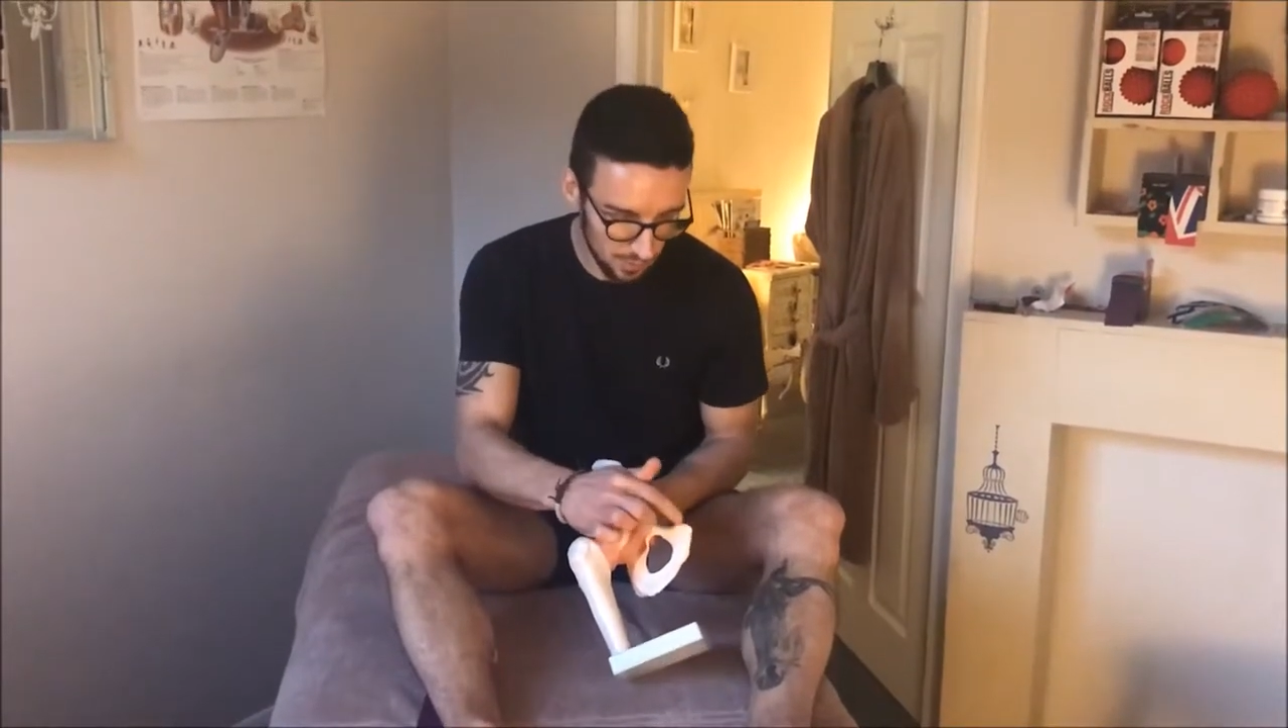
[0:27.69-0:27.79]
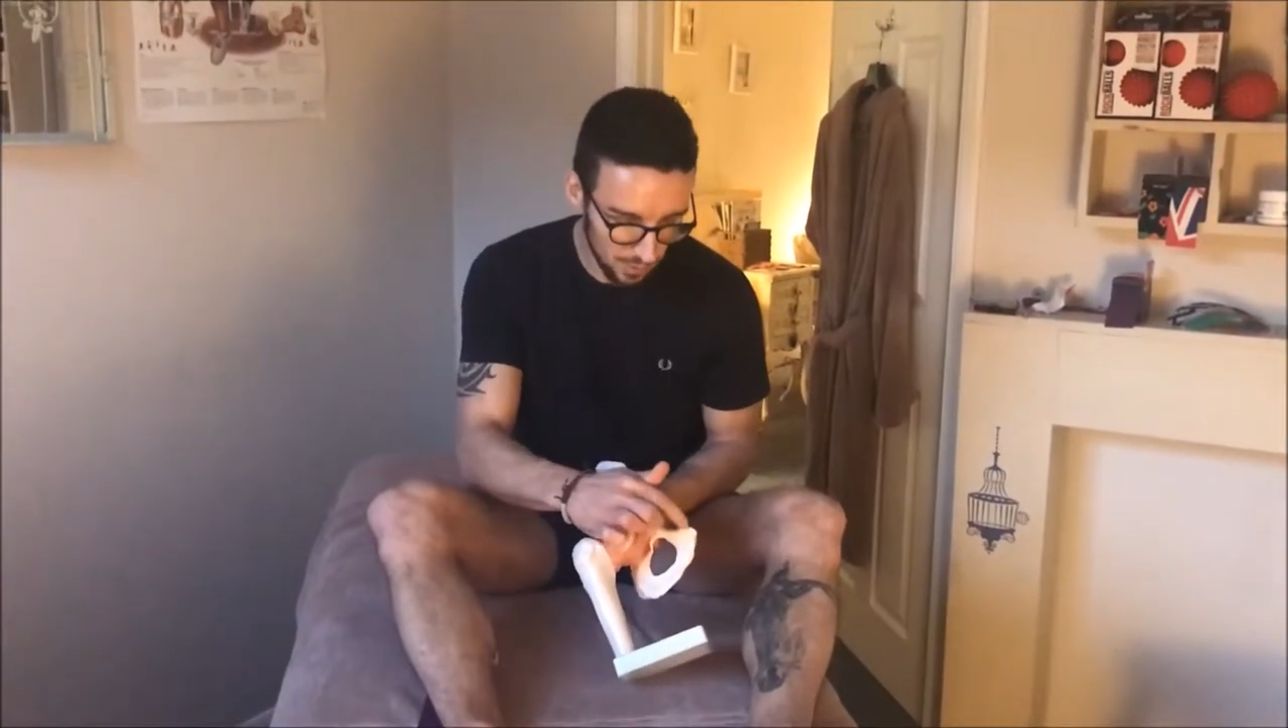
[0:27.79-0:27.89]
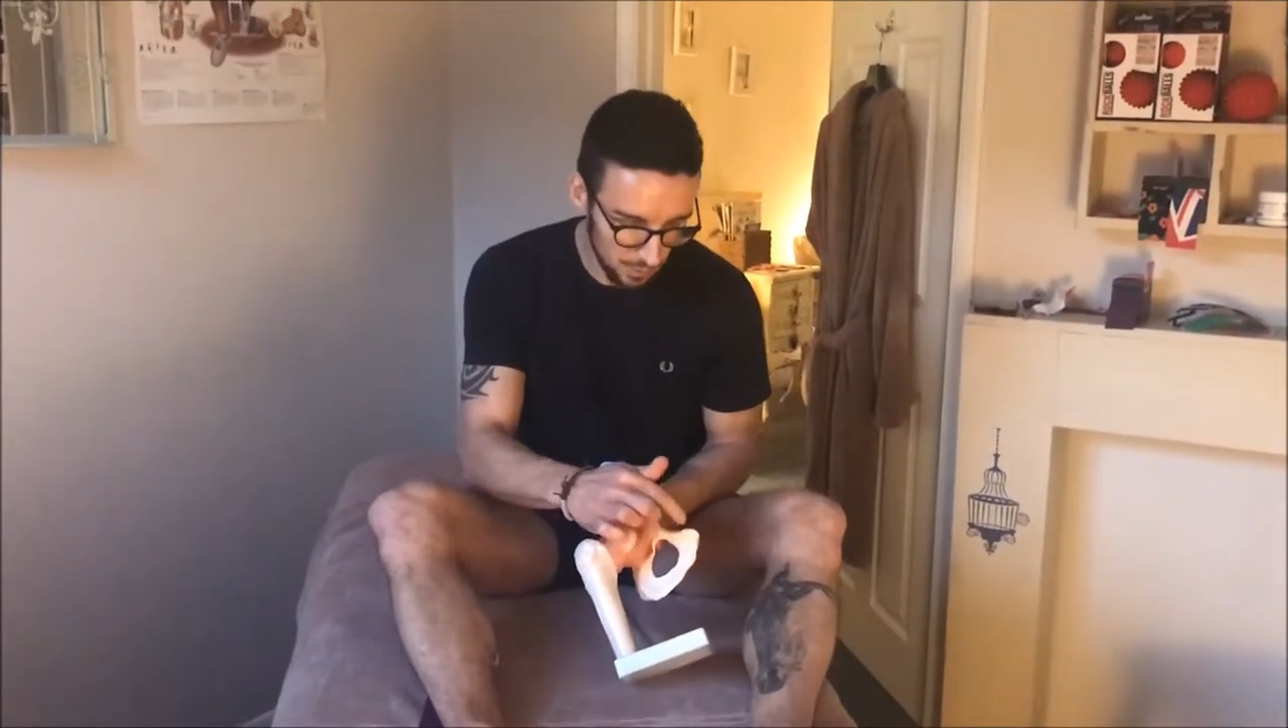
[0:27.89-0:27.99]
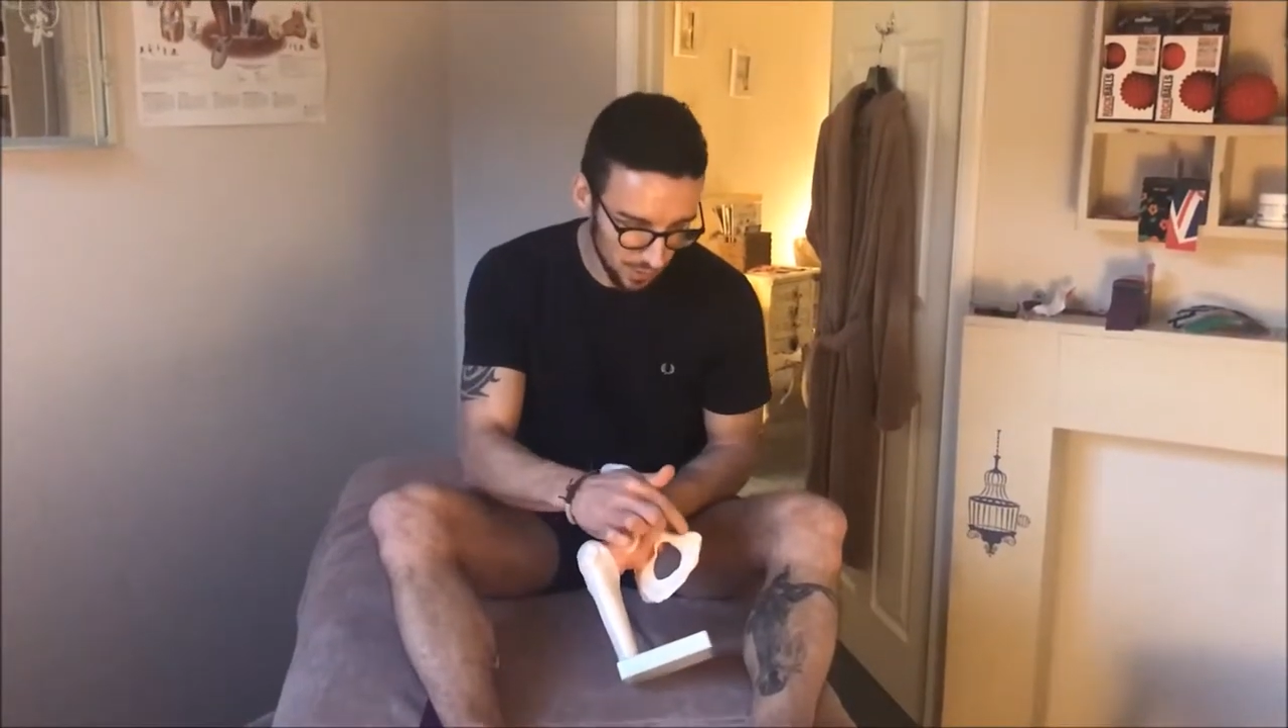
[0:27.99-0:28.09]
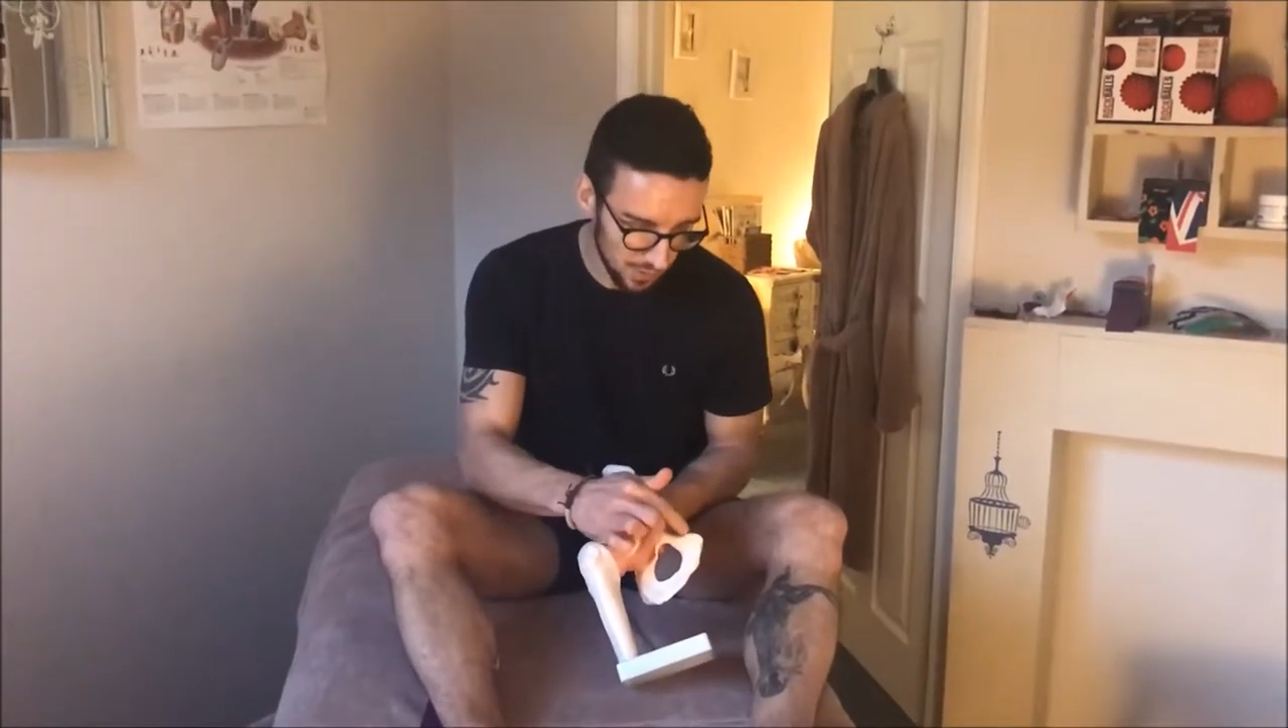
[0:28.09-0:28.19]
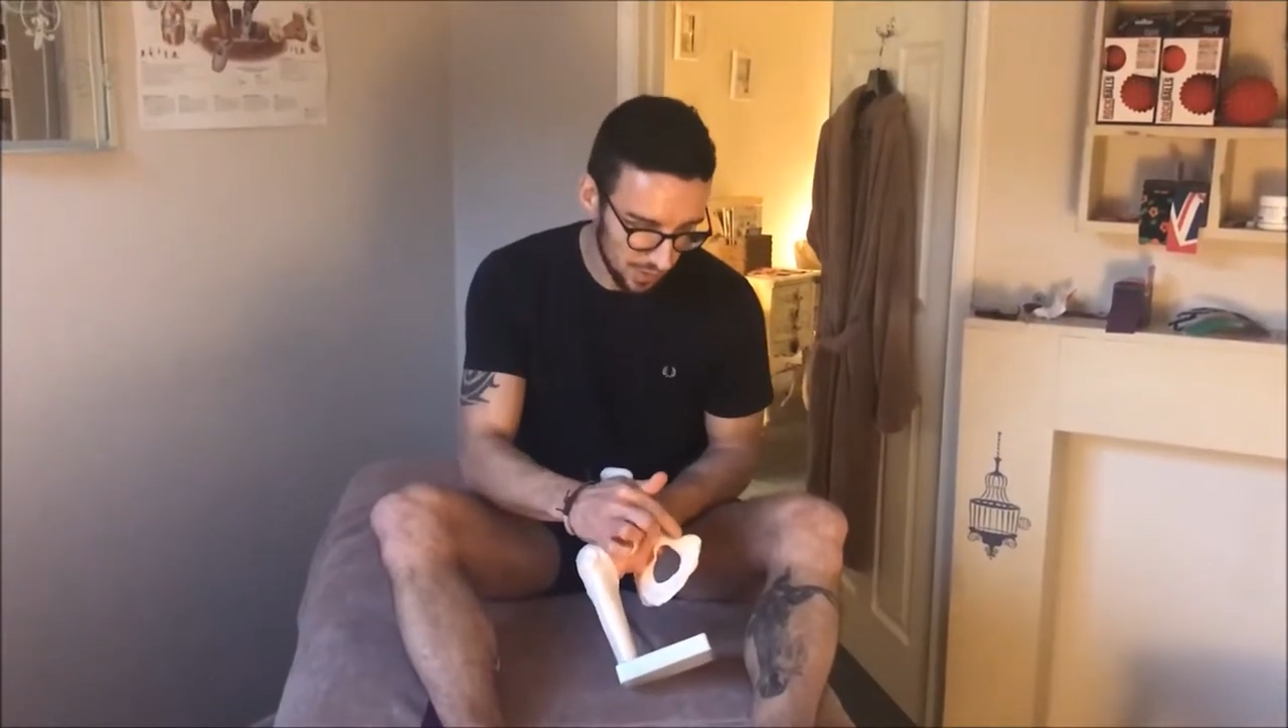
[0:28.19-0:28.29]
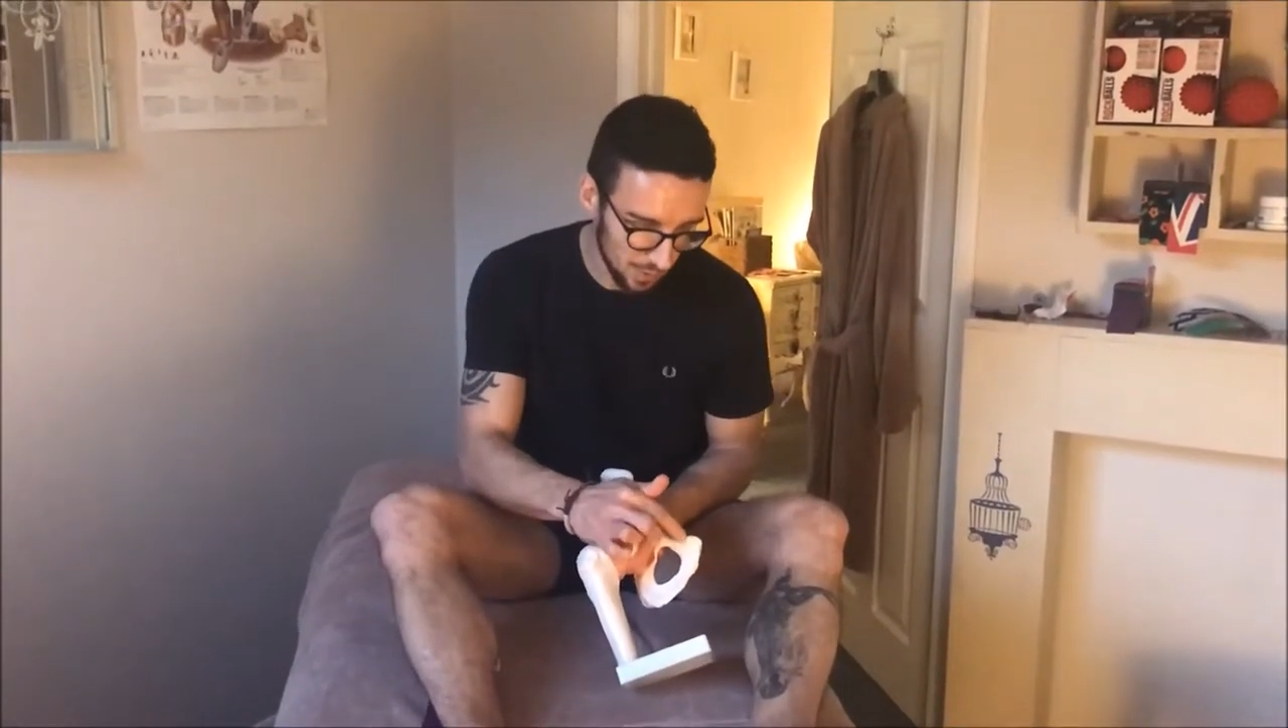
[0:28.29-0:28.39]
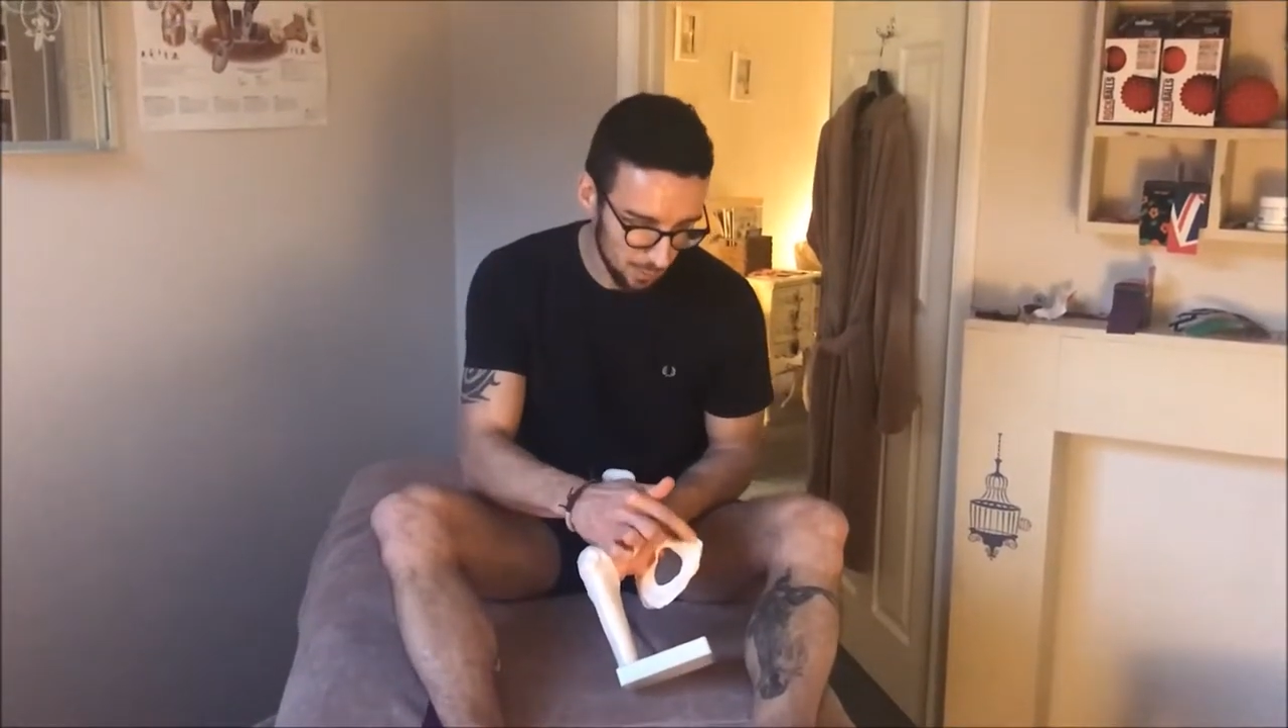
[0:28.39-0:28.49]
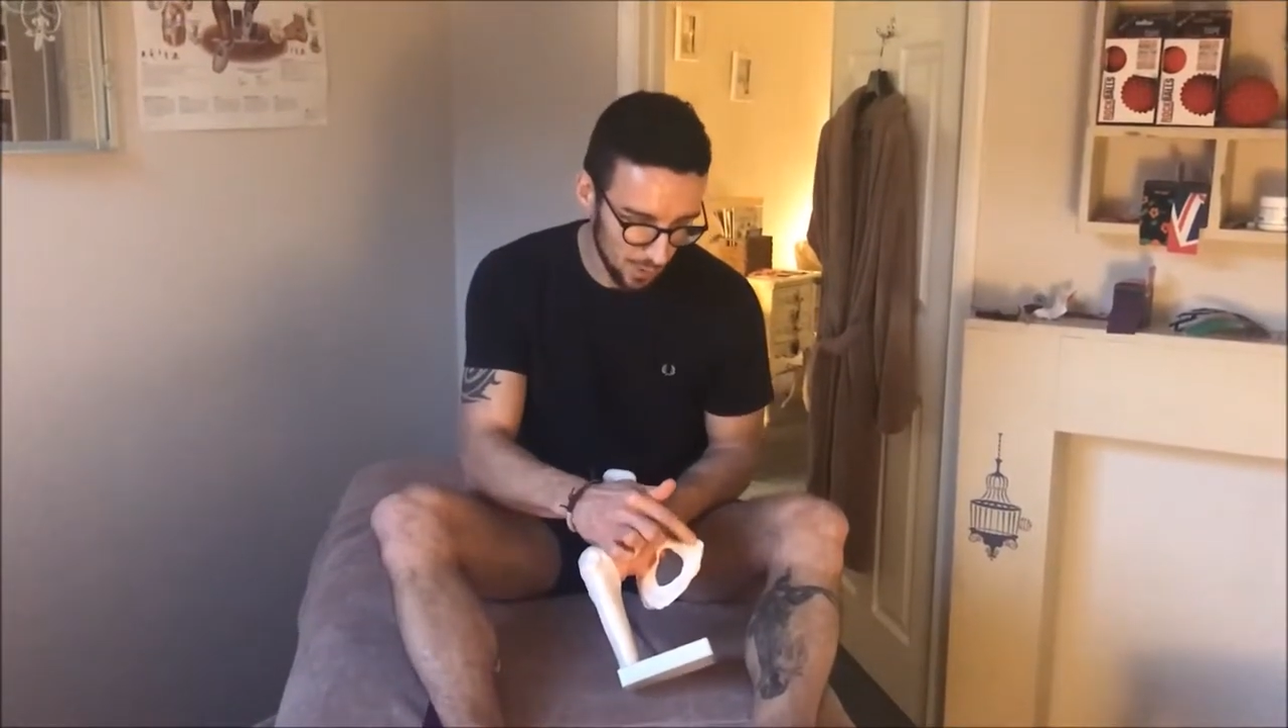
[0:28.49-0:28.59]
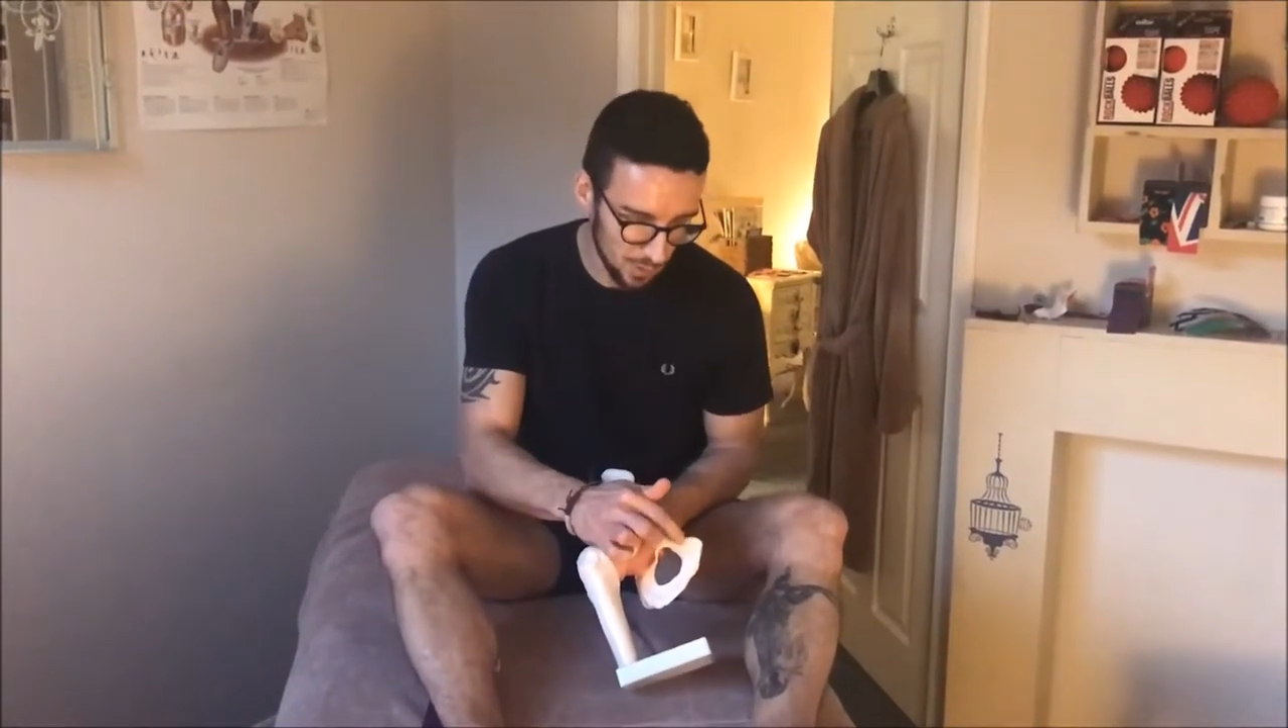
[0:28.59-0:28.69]
excuse me, so
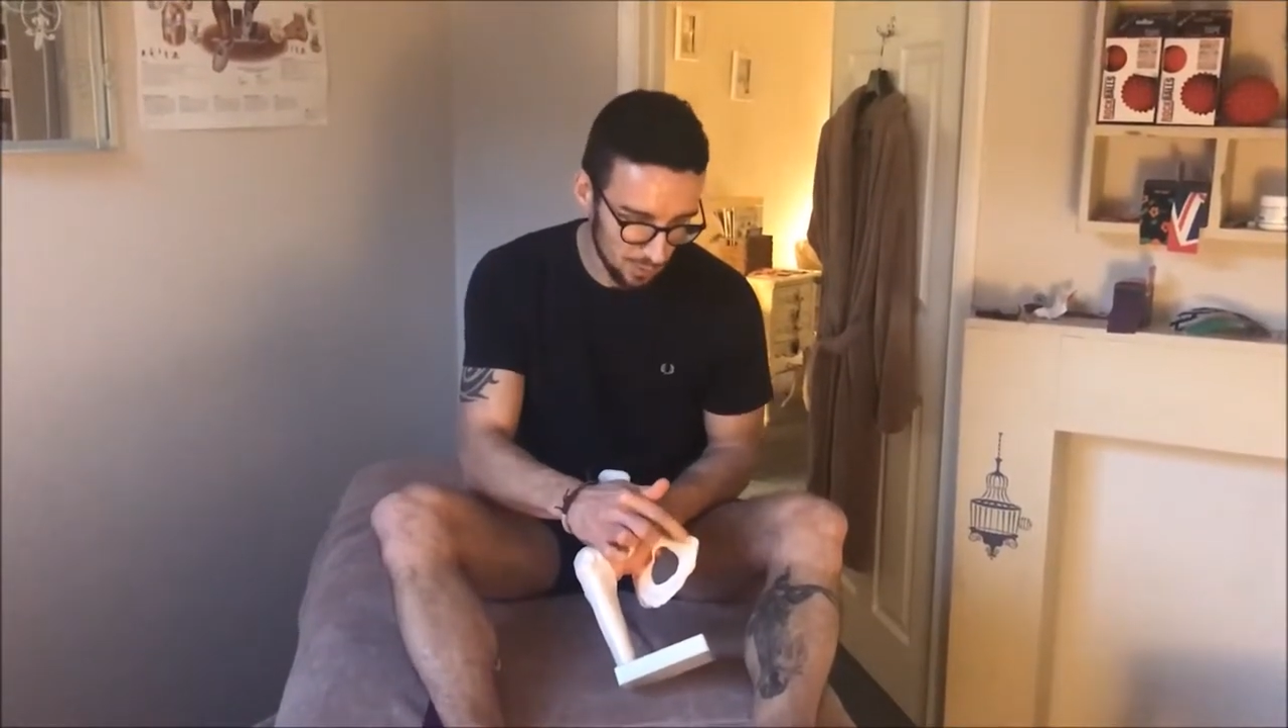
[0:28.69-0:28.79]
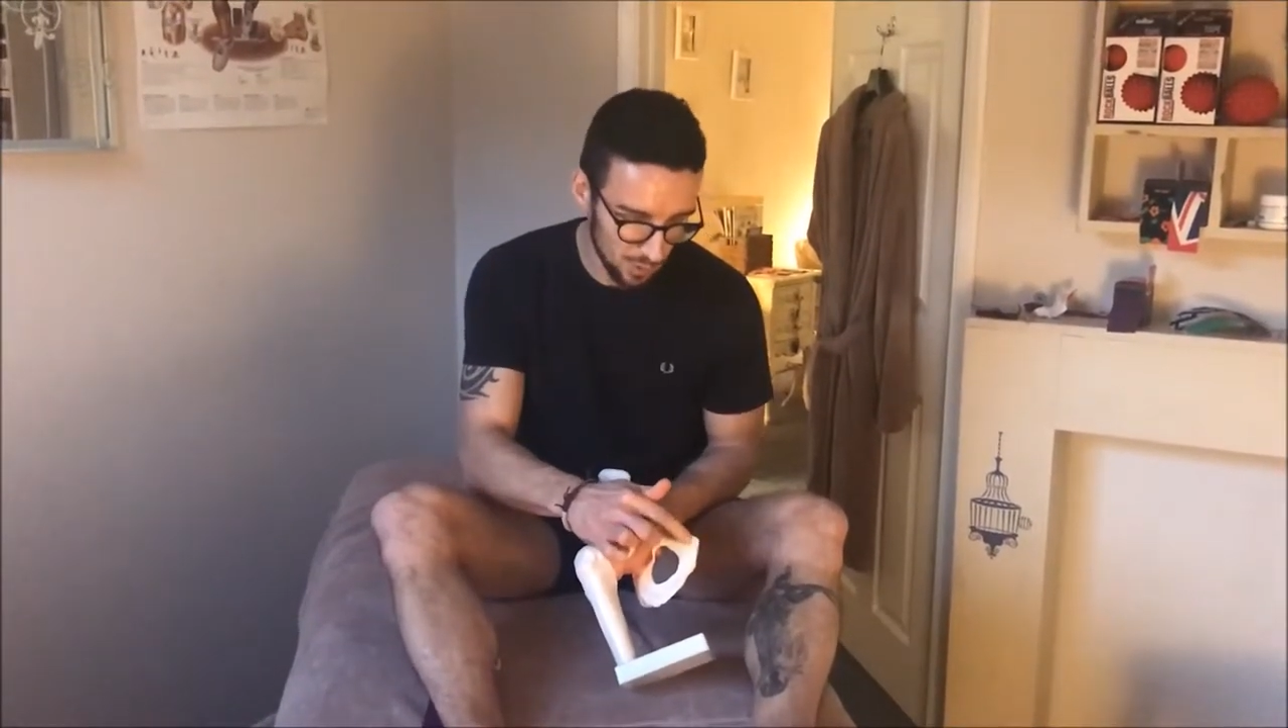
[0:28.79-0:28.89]
this bony